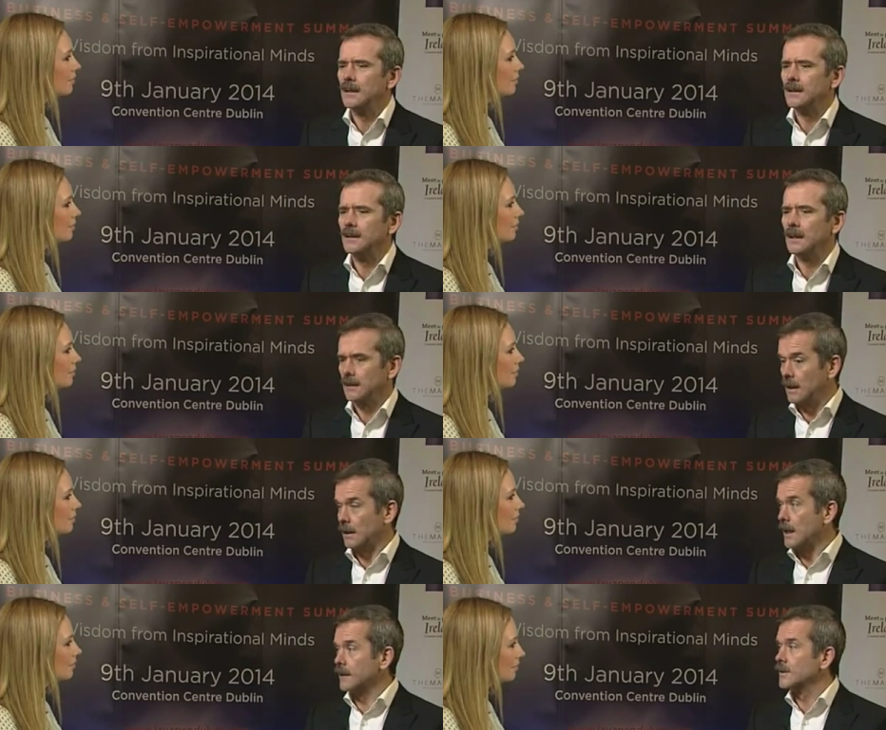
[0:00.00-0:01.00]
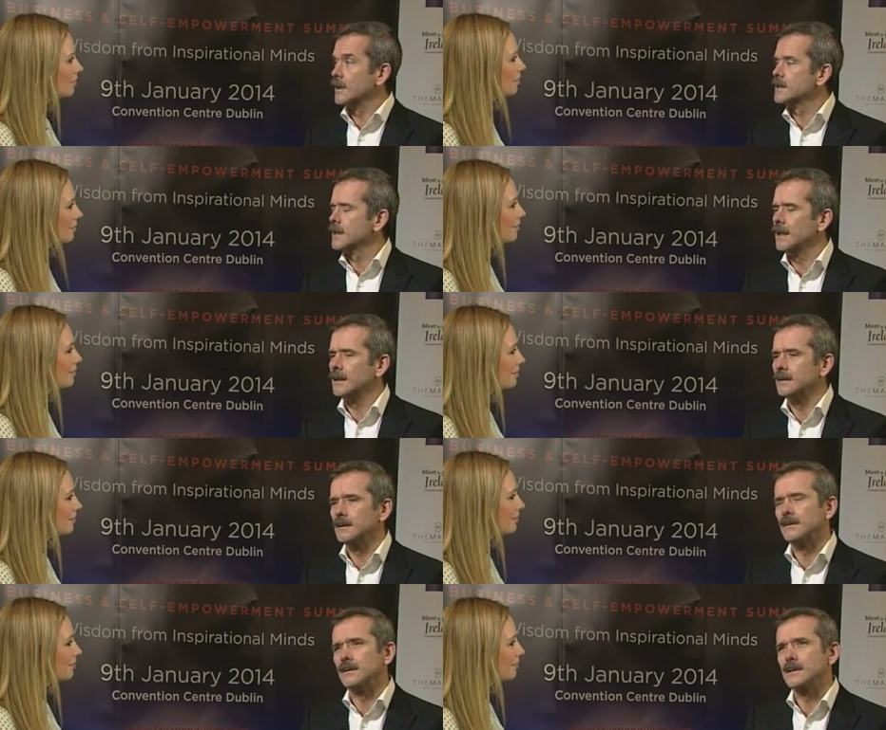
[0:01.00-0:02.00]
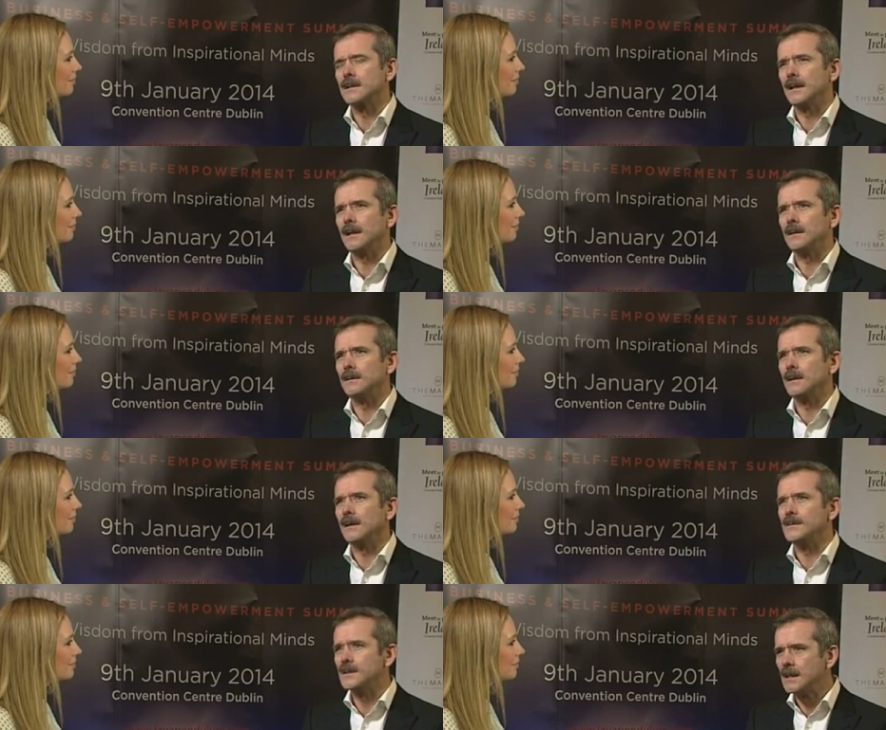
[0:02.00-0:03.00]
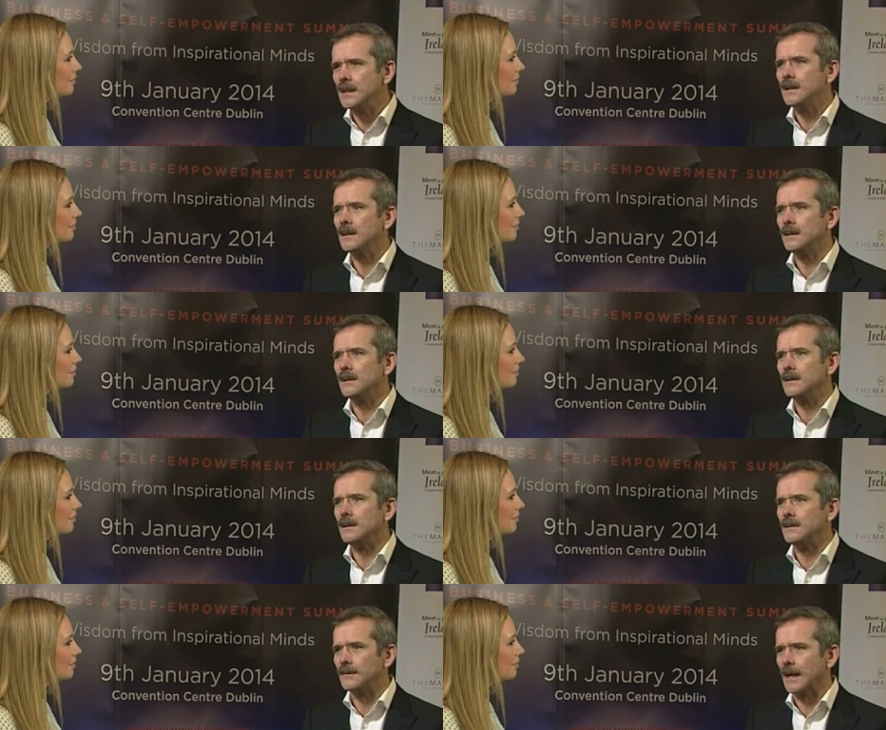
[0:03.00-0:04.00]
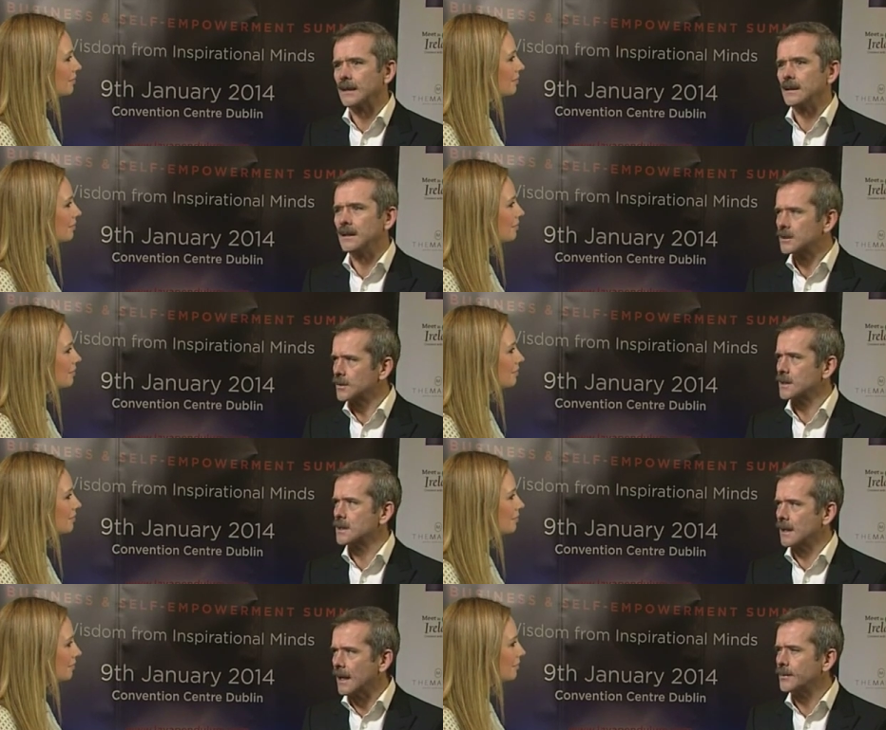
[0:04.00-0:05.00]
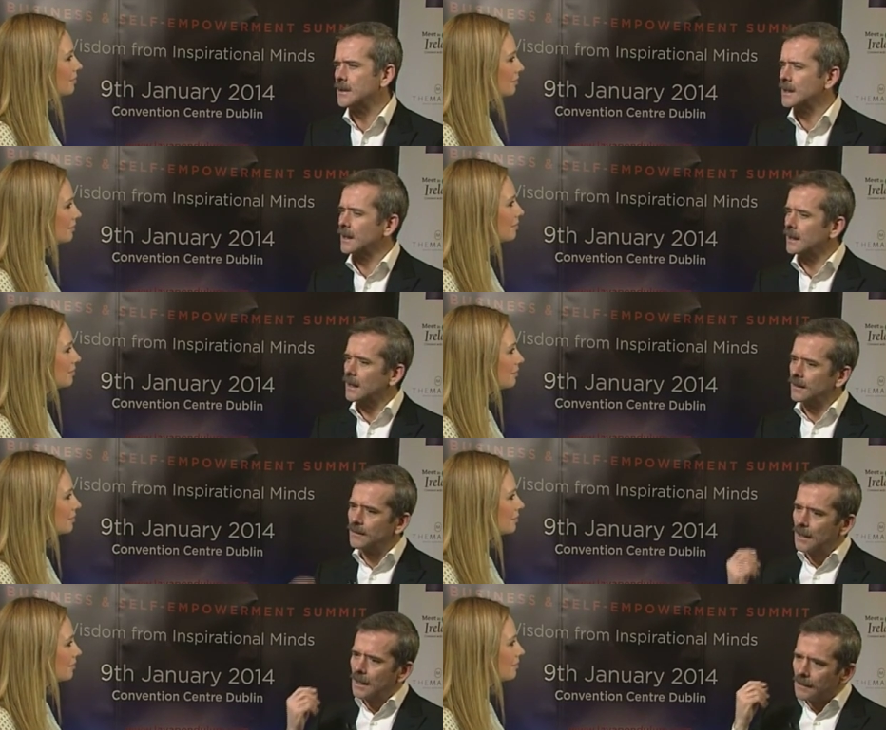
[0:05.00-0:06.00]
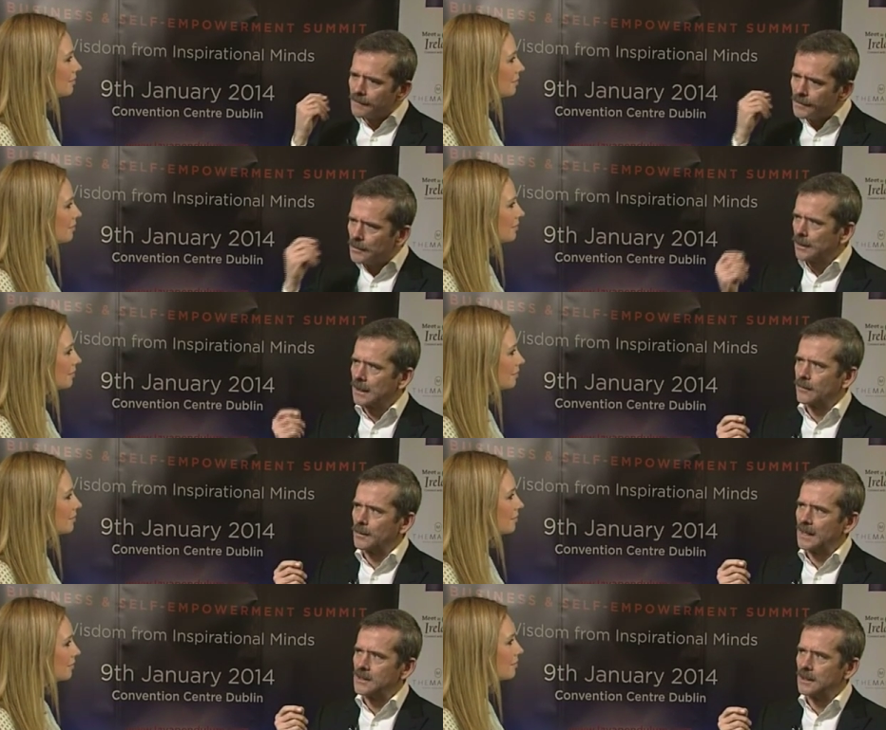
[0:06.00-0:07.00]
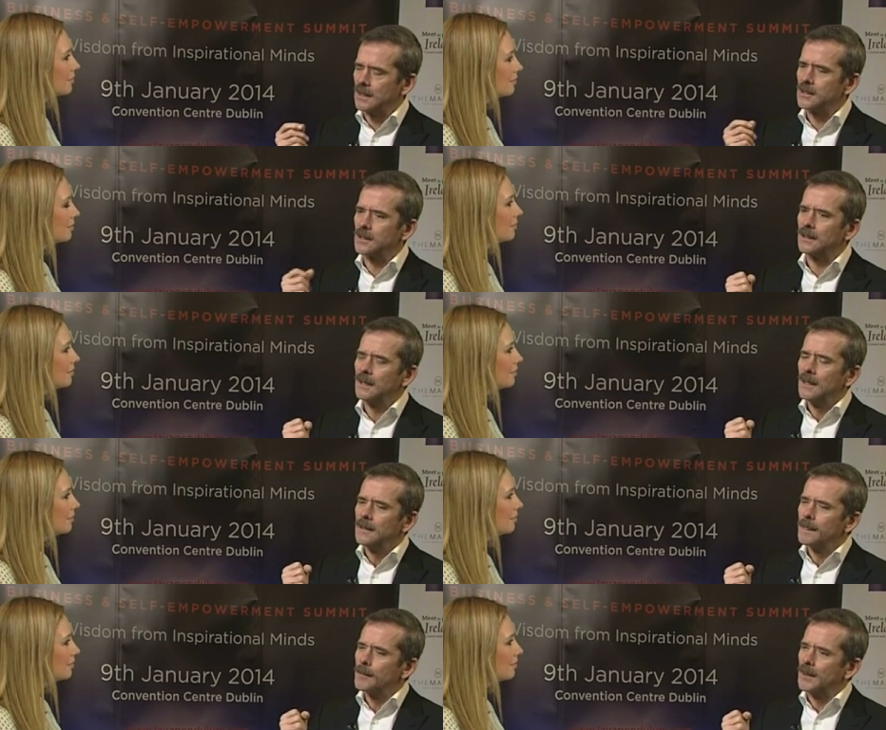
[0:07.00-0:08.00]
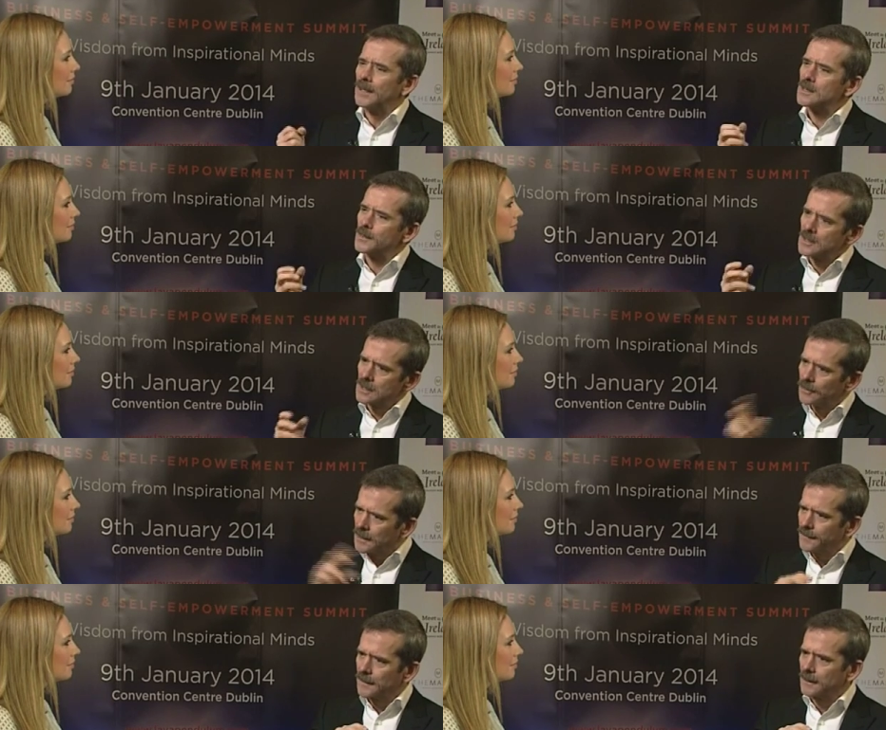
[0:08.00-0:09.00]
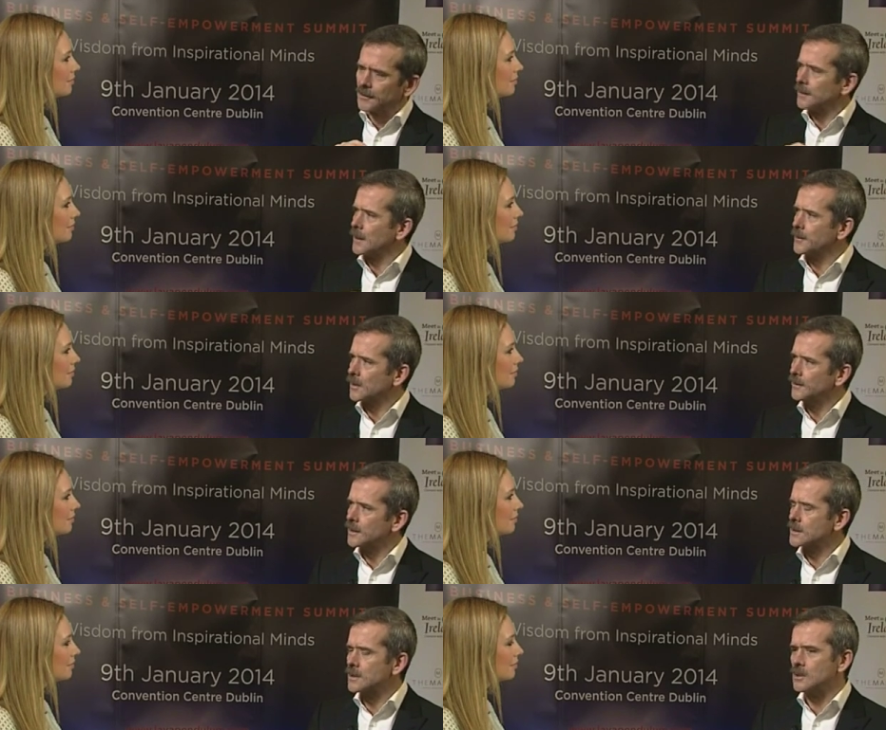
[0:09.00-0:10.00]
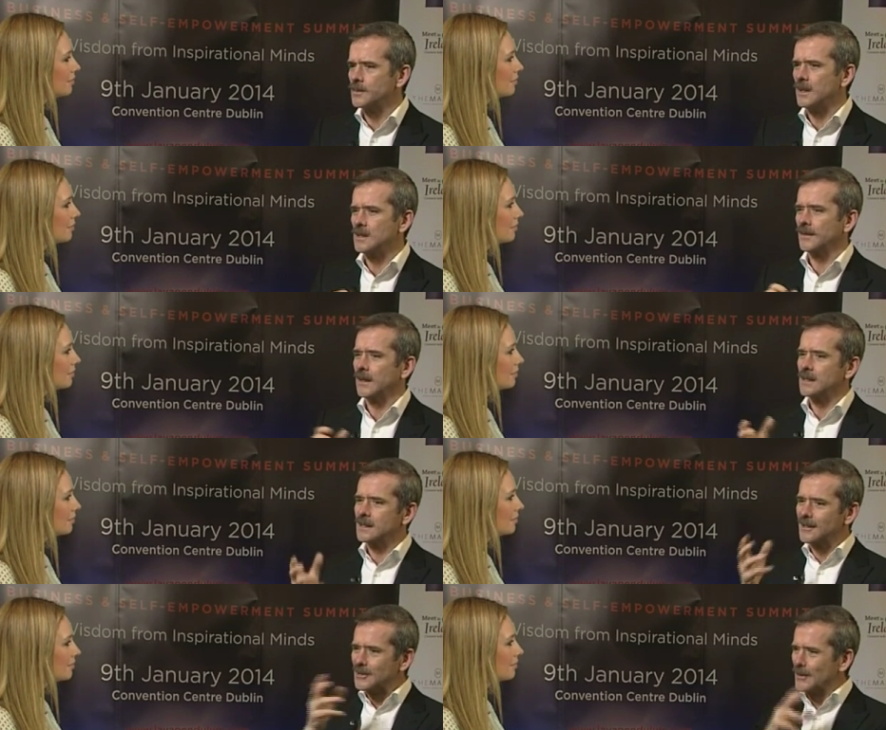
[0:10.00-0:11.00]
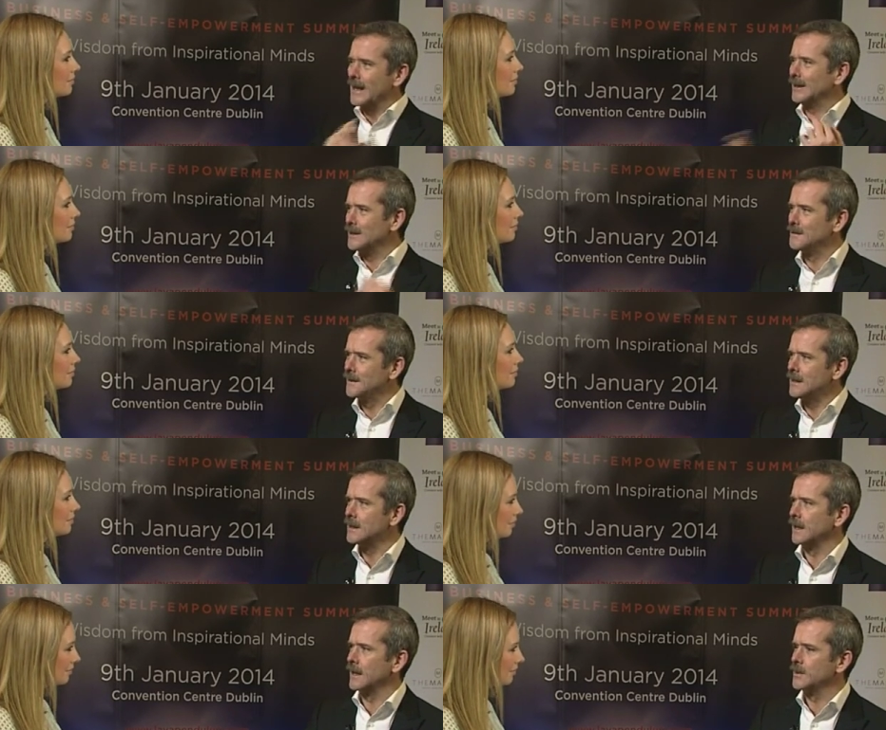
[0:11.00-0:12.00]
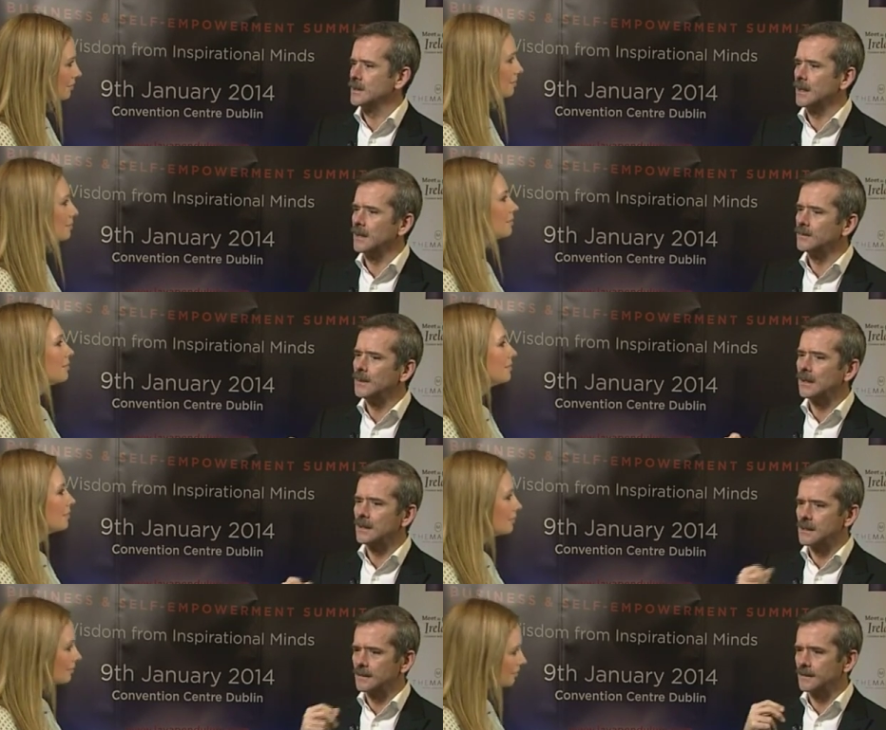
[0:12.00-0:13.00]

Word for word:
Speaker 1: uh, a, lot lot across Canada, of course. And I've seen the direct interest and appetite and, and fueling of imagination. But it's been so difficult on my previous two space flights to directly feed that appetite because